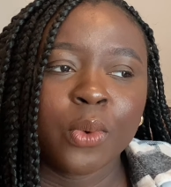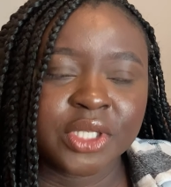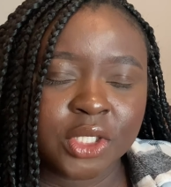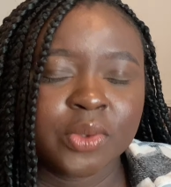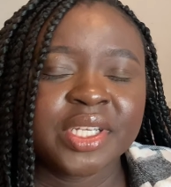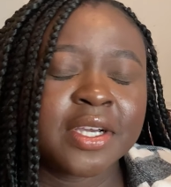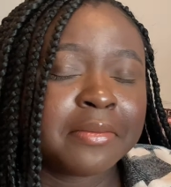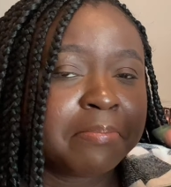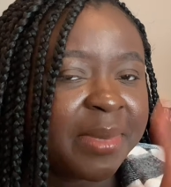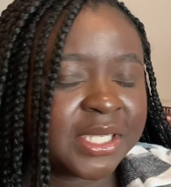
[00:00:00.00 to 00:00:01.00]
was doing
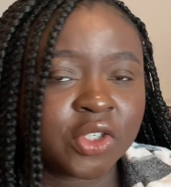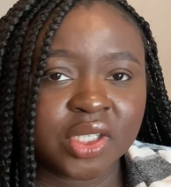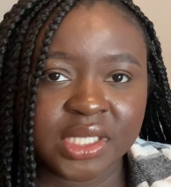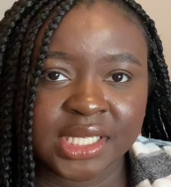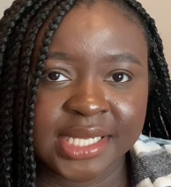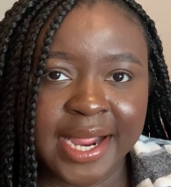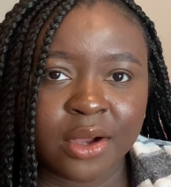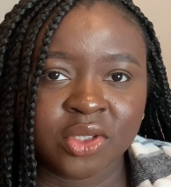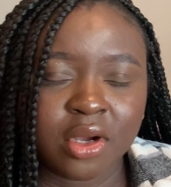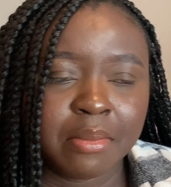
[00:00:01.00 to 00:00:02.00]
a mystery
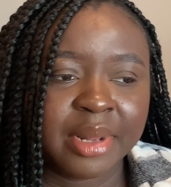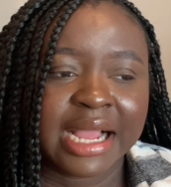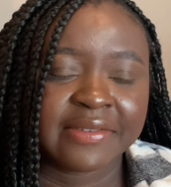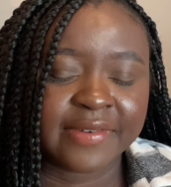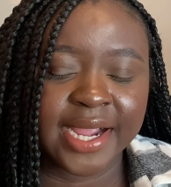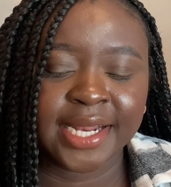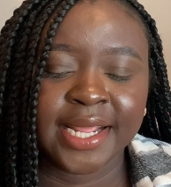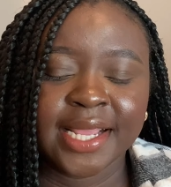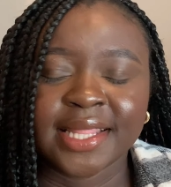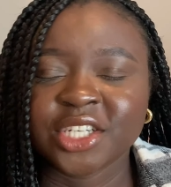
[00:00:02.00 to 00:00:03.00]
discount on Black
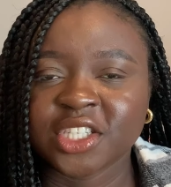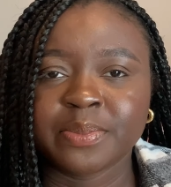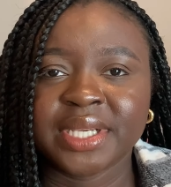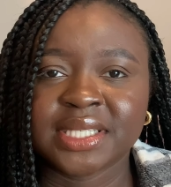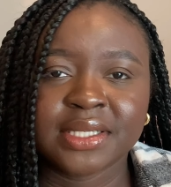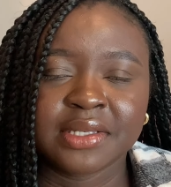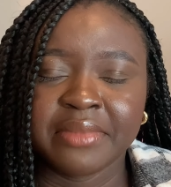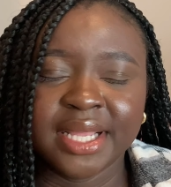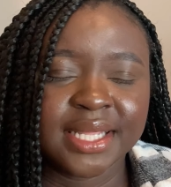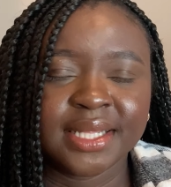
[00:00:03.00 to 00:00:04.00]
Friday, and that just basically
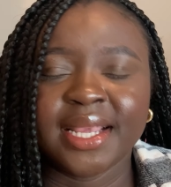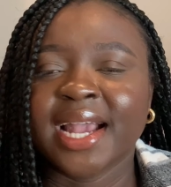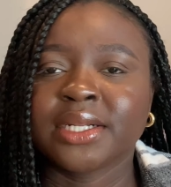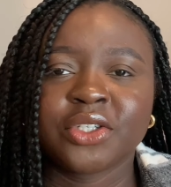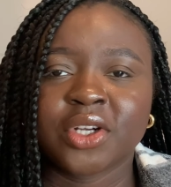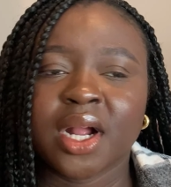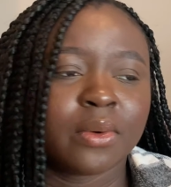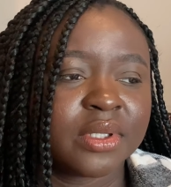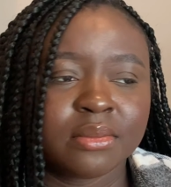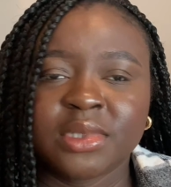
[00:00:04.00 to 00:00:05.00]
meant that they had a
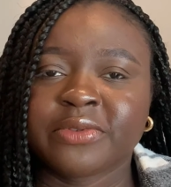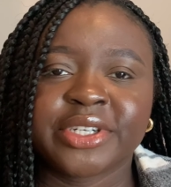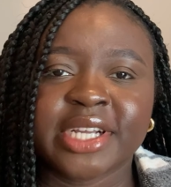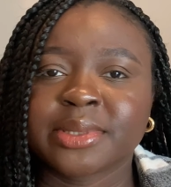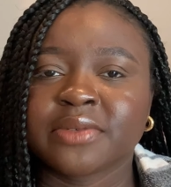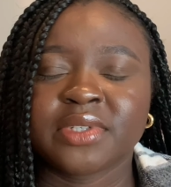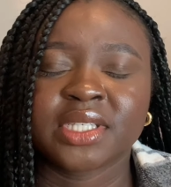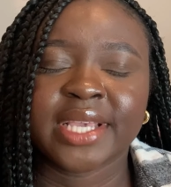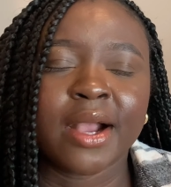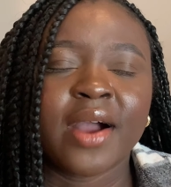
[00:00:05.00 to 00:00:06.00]
jar with different types of
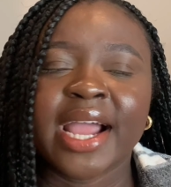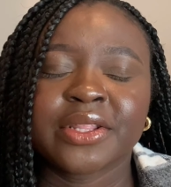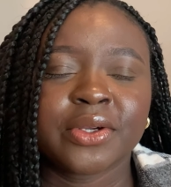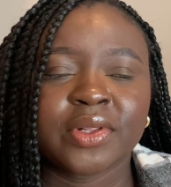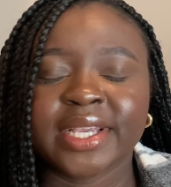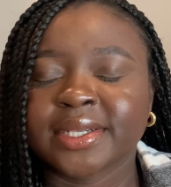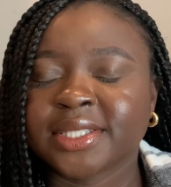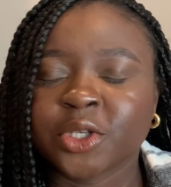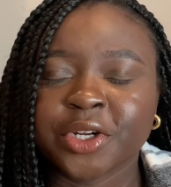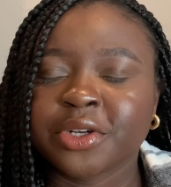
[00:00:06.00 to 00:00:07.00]
discount, either like a
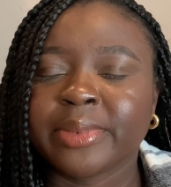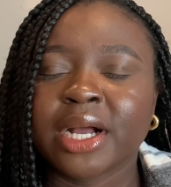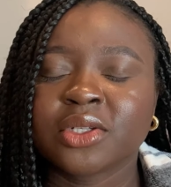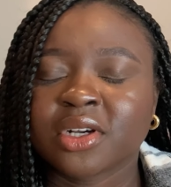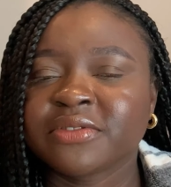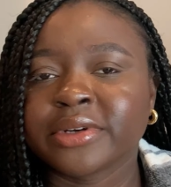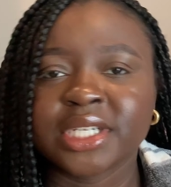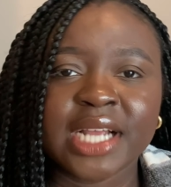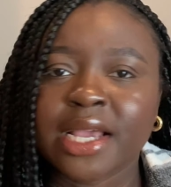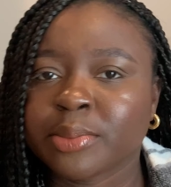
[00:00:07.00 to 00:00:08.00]
certain amount of your
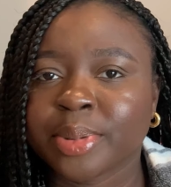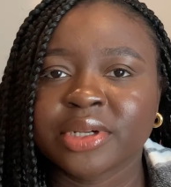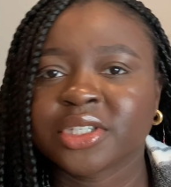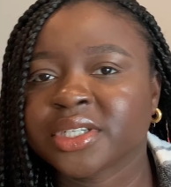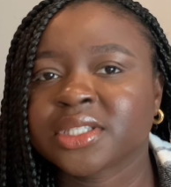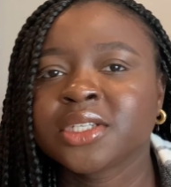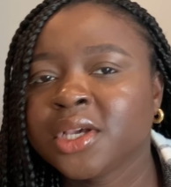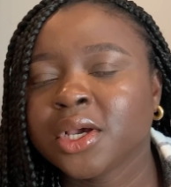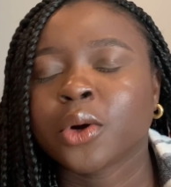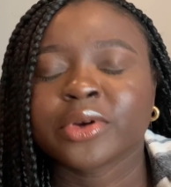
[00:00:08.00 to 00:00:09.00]
entire purchase
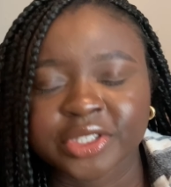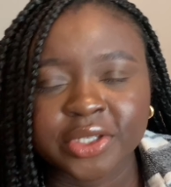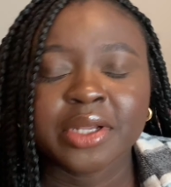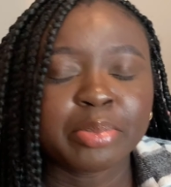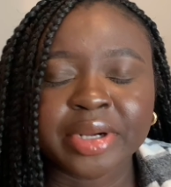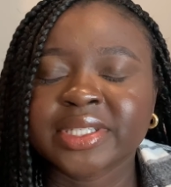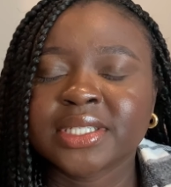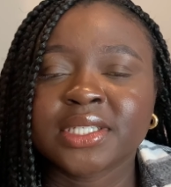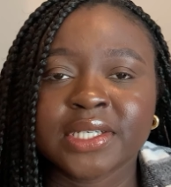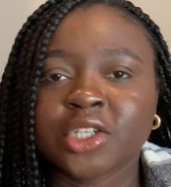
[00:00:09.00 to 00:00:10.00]
or a certain
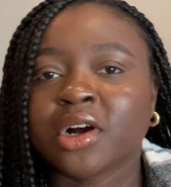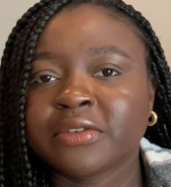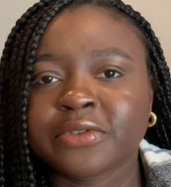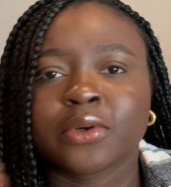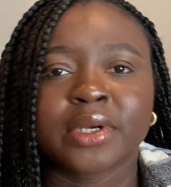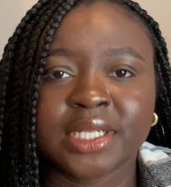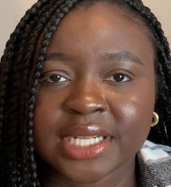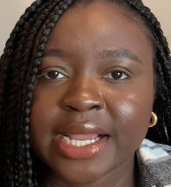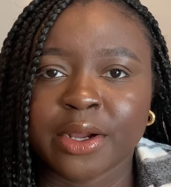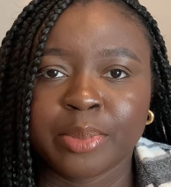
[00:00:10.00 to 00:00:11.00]
percentage of your
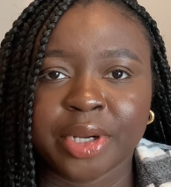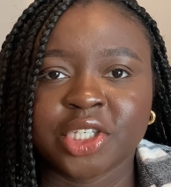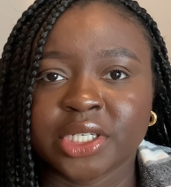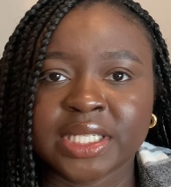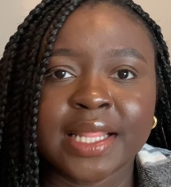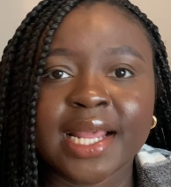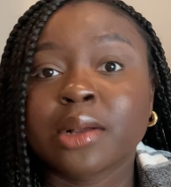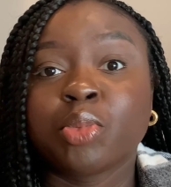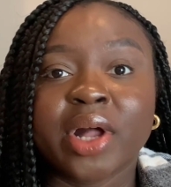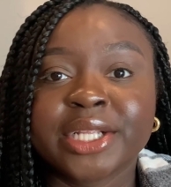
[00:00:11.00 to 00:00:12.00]
entire purchase, and
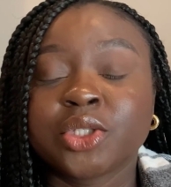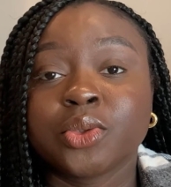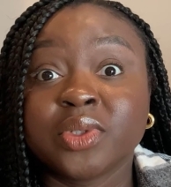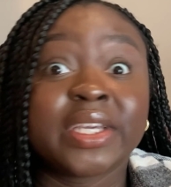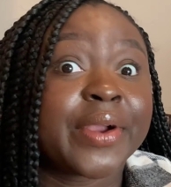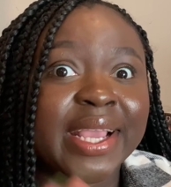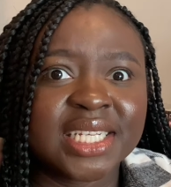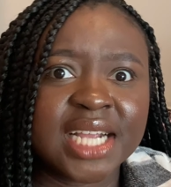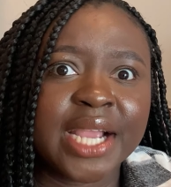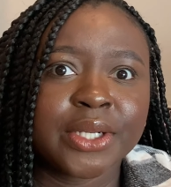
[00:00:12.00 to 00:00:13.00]
that applied to their
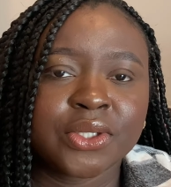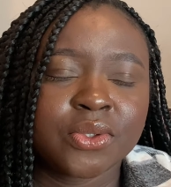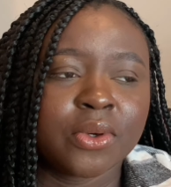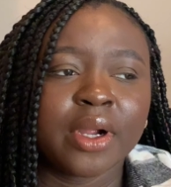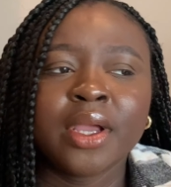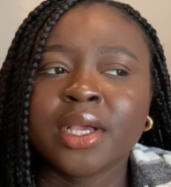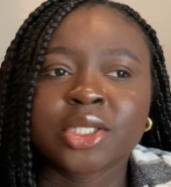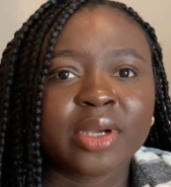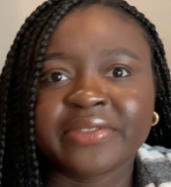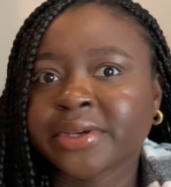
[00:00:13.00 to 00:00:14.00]
entire store.
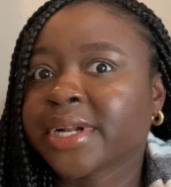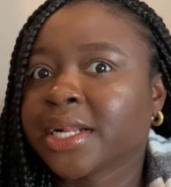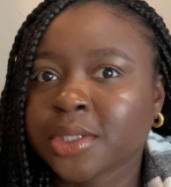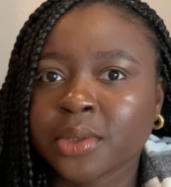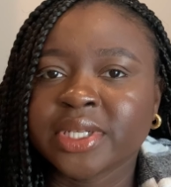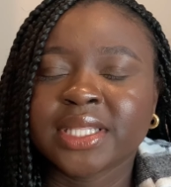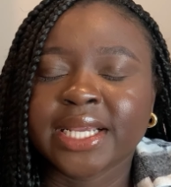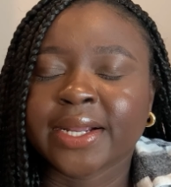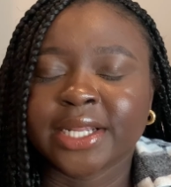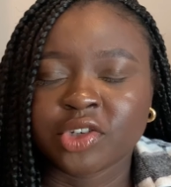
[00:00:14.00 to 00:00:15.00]
So I figured I'd go in
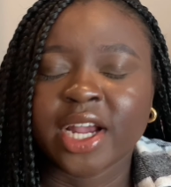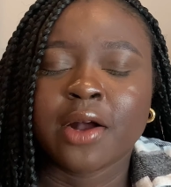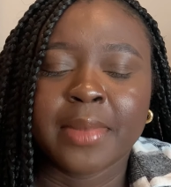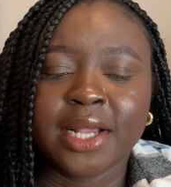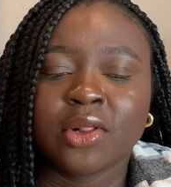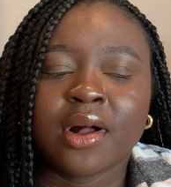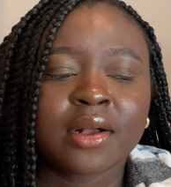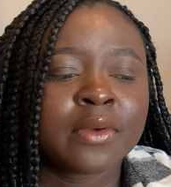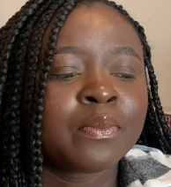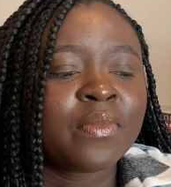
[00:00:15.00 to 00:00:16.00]
there and try out my
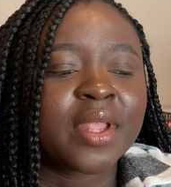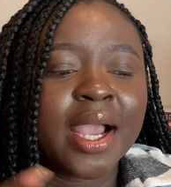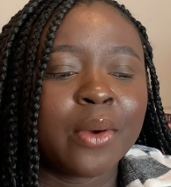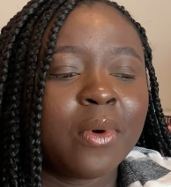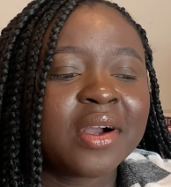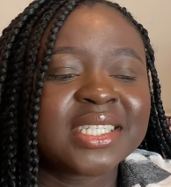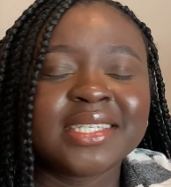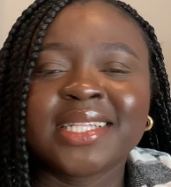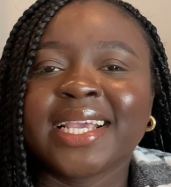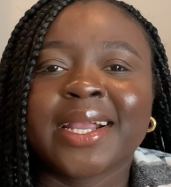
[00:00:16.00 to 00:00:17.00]
luck. I walked
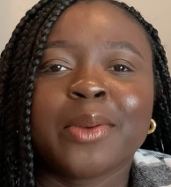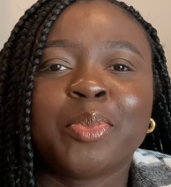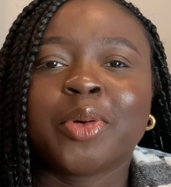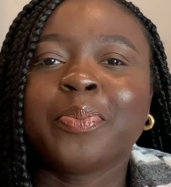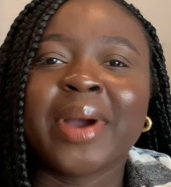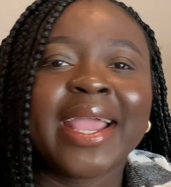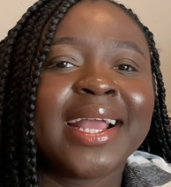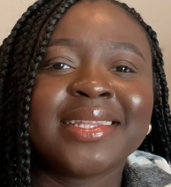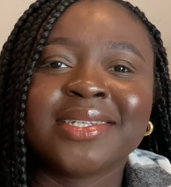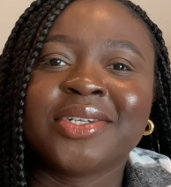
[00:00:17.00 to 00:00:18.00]
in there, put my
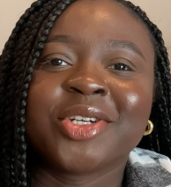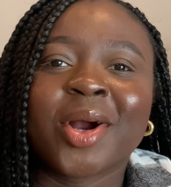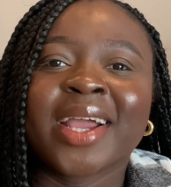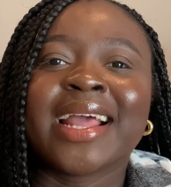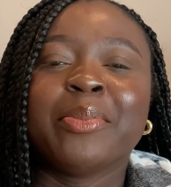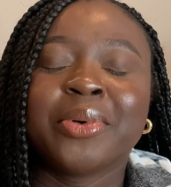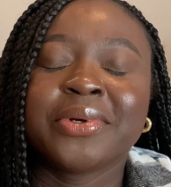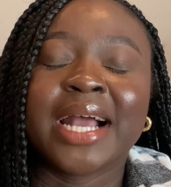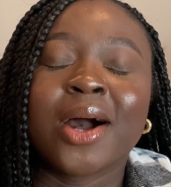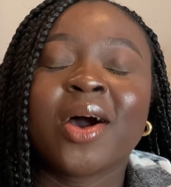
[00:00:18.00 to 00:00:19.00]
hand in the jar, and I
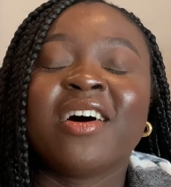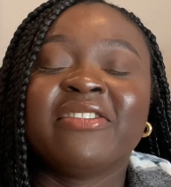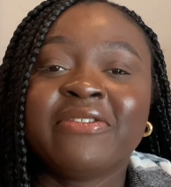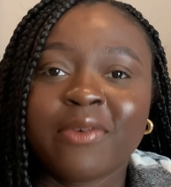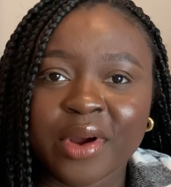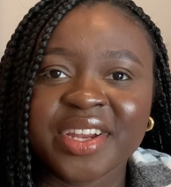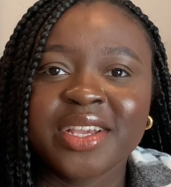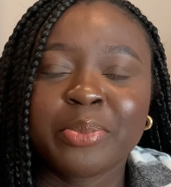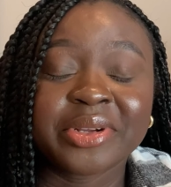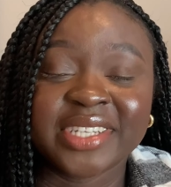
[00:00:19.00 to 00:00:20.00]
pulled out a
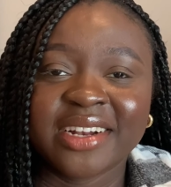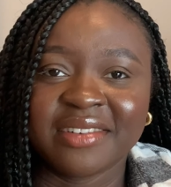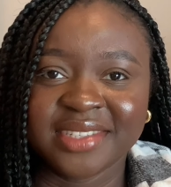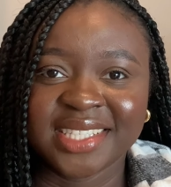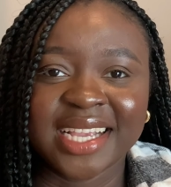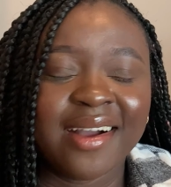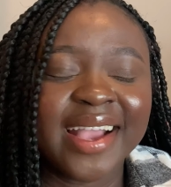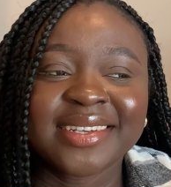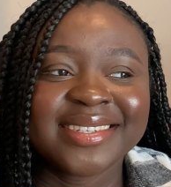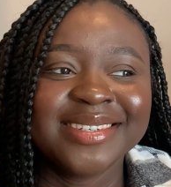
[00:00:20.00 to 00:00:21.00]
40% off discount.
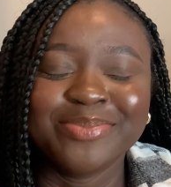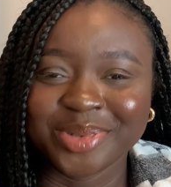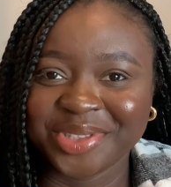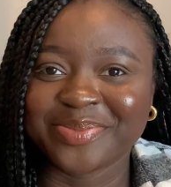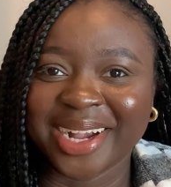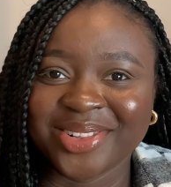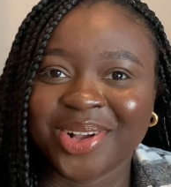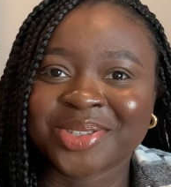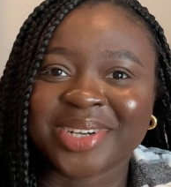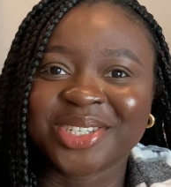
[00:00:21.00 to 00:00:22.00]
I couldn't believe my
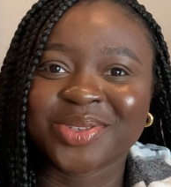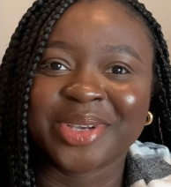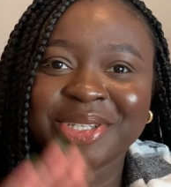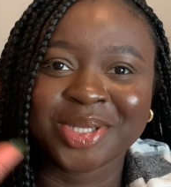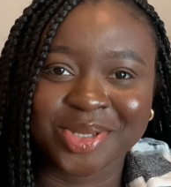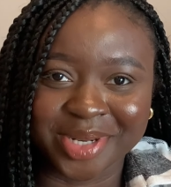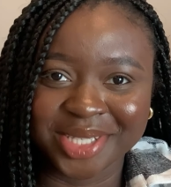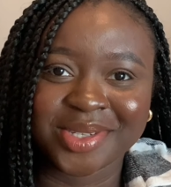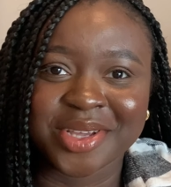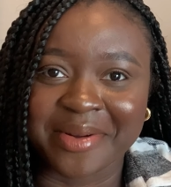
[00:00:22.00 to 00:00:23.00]
luck, so I just went
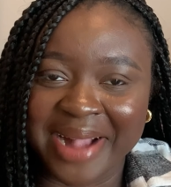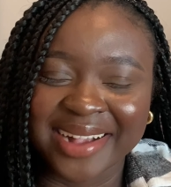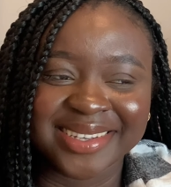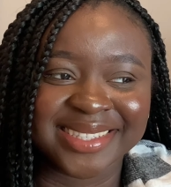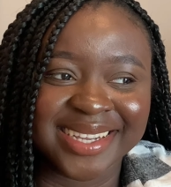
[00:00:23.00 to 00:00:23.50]
straight to their manga